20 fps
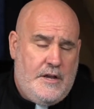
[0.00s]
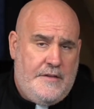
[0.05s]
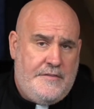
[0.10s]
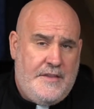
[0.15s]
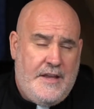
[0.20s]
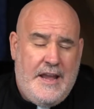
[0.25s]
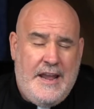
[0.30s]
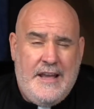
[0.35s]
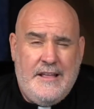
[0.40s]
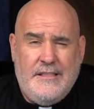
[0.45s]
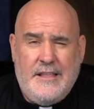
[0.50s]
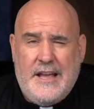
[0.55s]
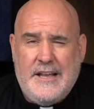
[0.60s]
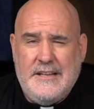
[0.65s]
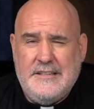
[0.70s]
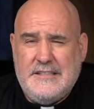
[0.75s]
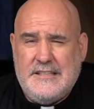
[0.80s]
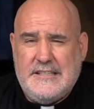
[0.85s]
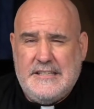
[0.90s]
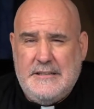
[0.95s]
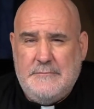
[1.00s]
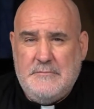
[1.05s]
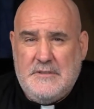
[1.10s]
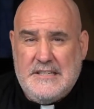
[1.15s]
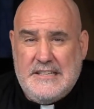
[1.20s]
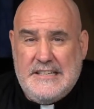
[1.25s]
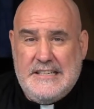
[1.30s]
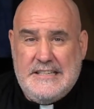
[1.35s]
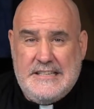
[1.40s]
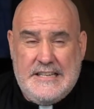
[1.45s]
and the Allies seemed
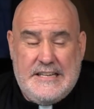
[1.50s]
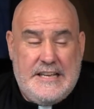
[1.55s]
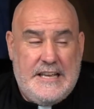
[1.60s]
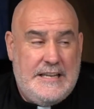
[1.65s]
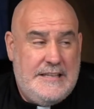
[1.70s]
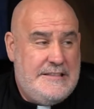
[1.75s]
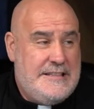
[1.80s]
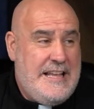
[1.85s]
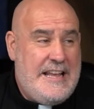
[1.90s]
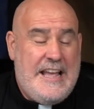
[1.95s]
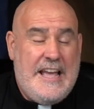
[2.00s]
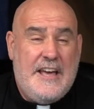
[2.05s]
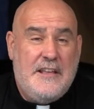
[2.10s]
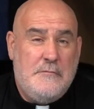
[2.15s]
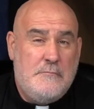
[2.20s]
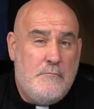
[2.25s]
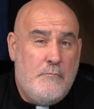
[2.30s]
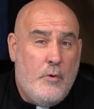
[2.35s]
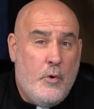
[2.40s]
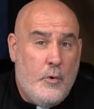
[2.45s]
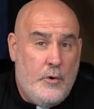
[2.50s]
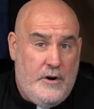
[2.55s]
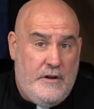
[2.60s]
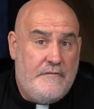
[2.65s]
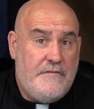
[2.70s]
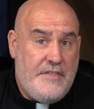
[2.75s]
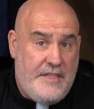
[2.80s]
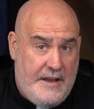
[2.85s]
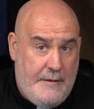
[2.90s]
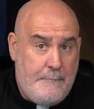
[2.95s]
to indicate they had more
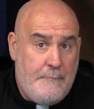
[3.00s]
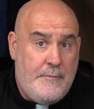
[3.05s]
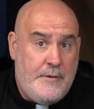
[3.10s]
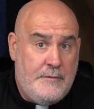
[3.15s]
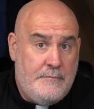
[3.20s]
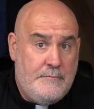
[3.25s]
of them.